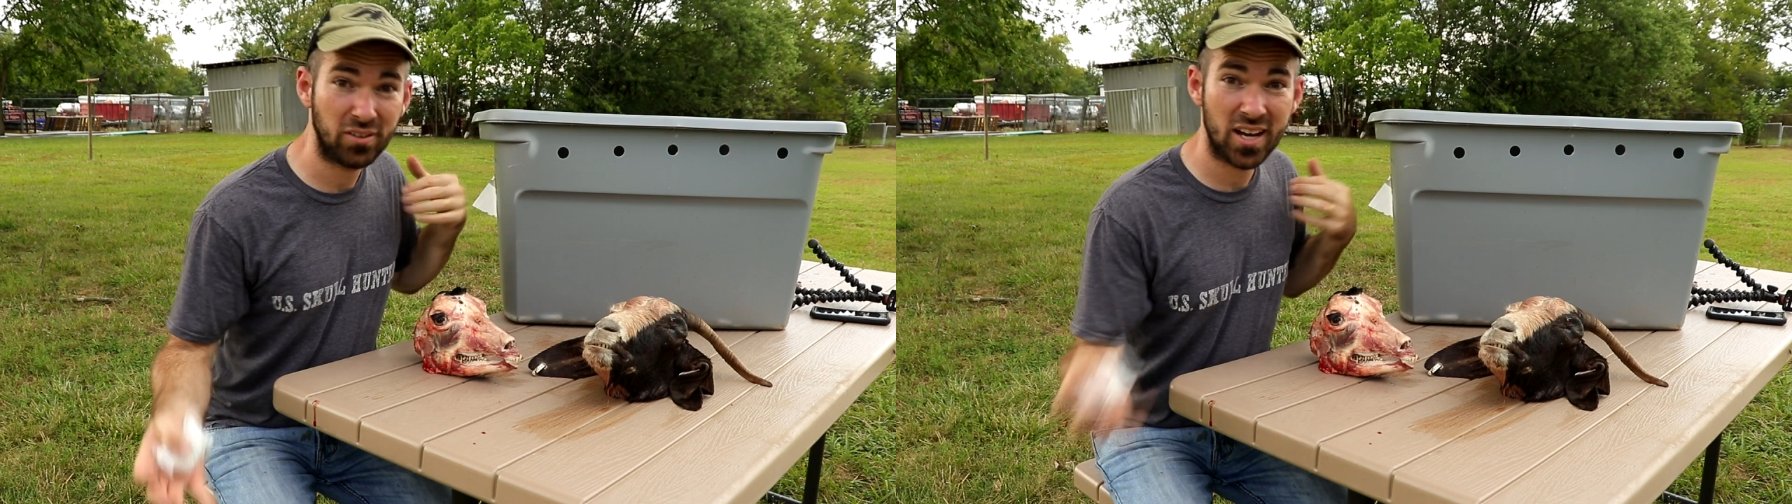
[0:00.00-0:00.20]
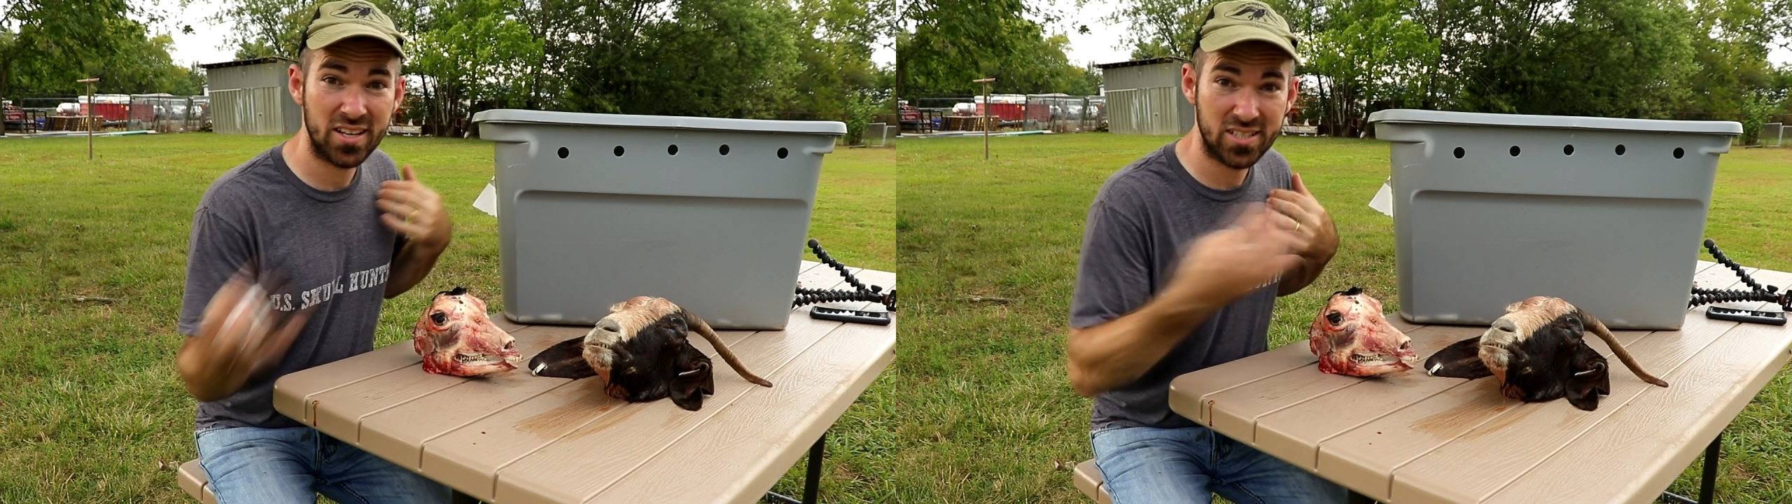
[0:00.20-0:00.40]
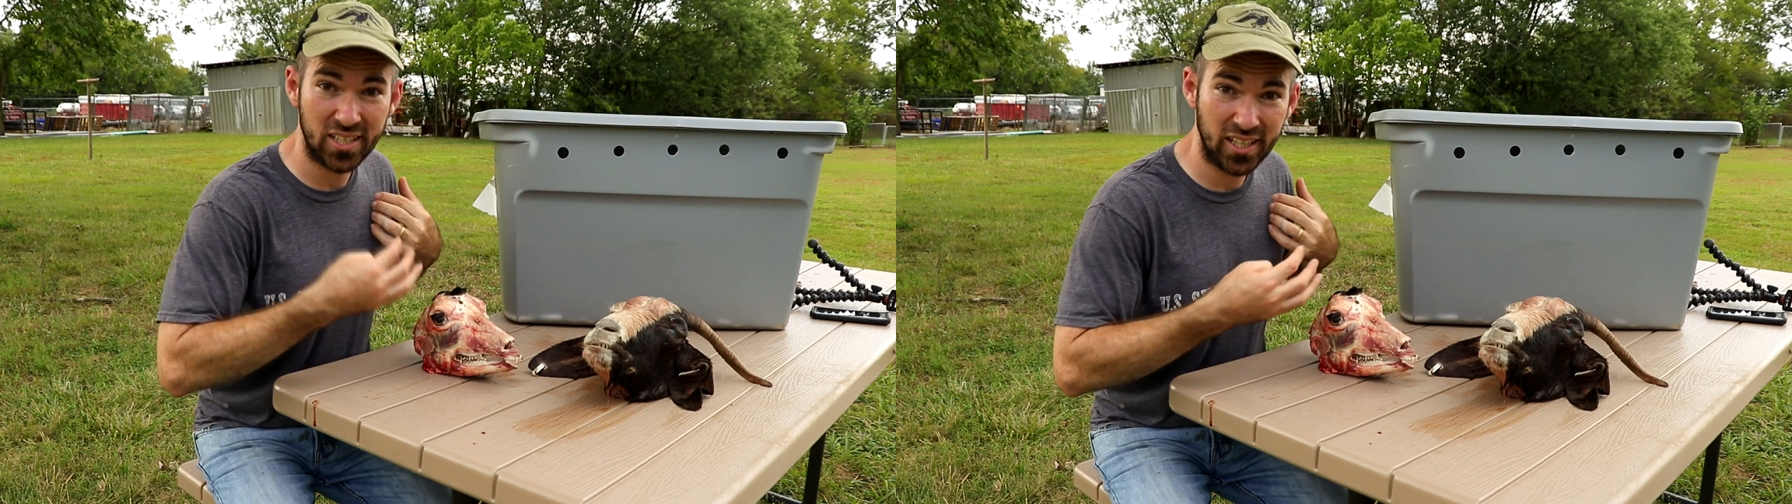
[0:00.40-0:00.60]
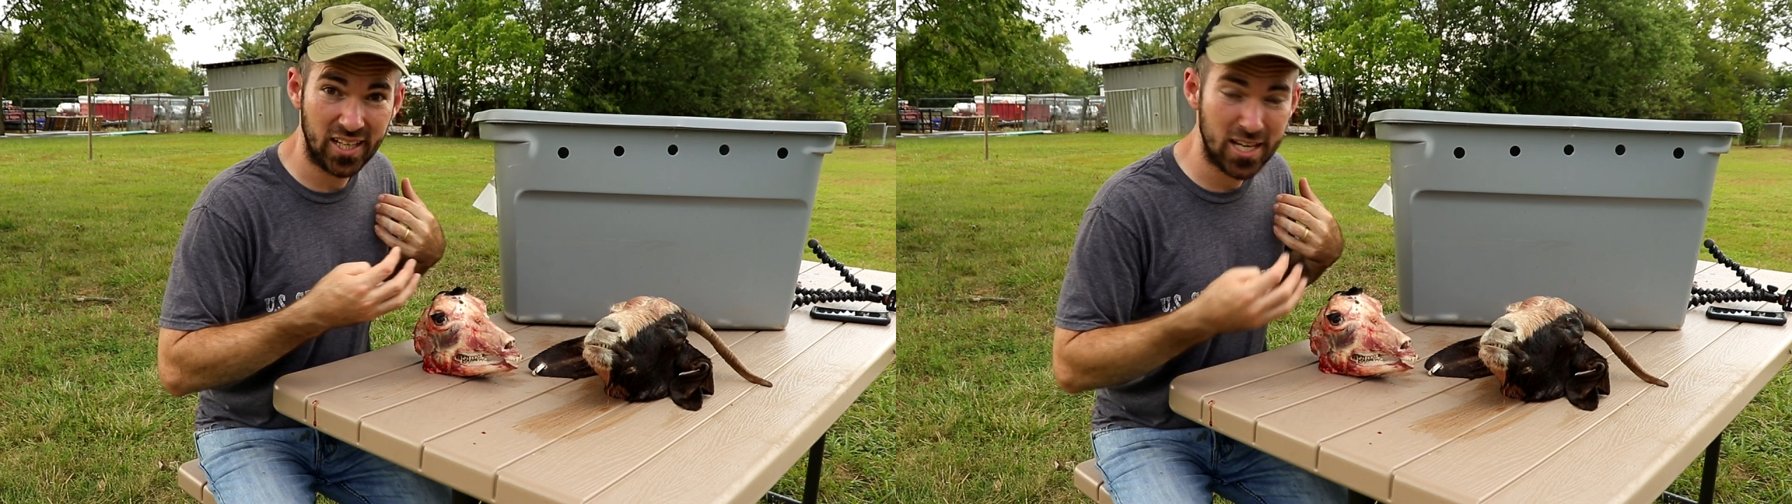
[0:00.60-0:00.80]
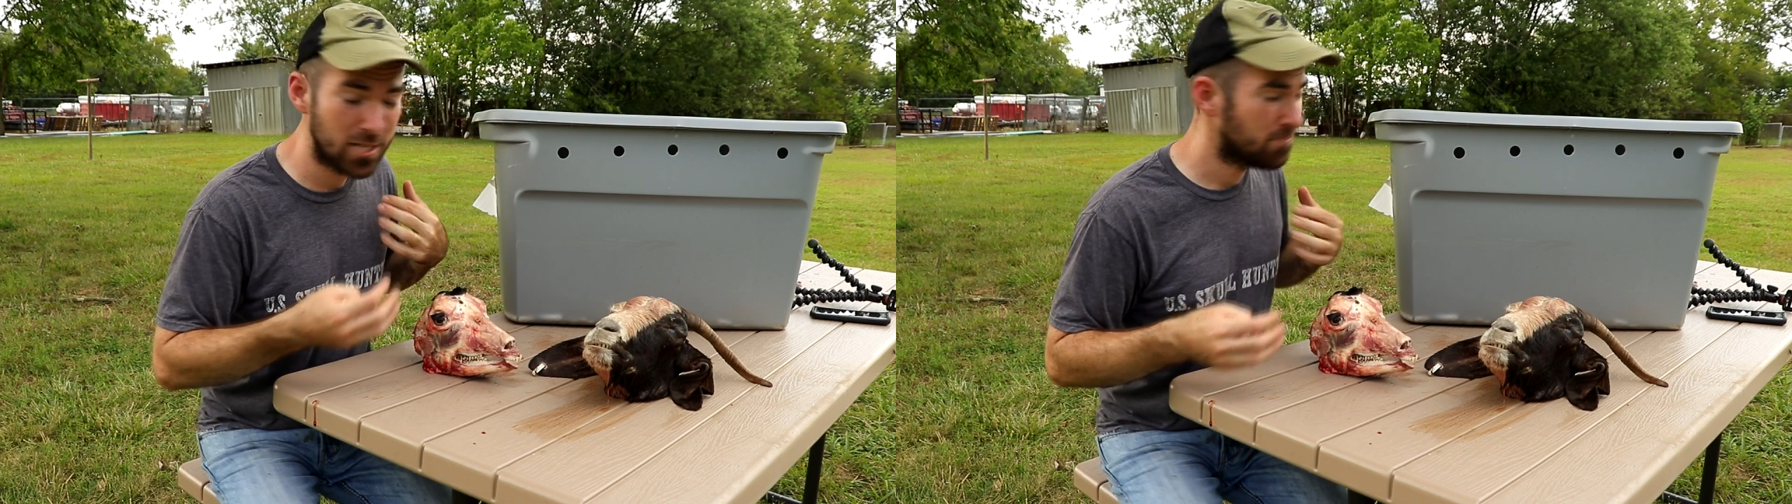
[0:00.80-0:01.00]
flies to get
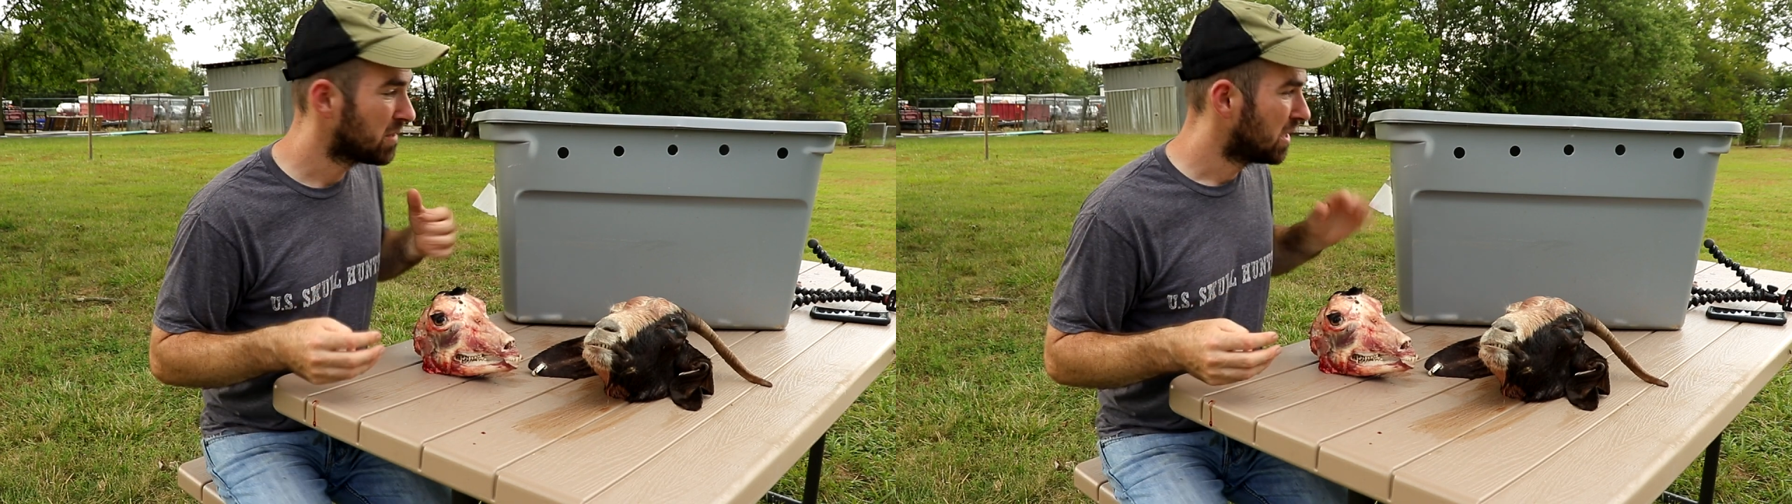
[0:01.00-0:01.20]
in,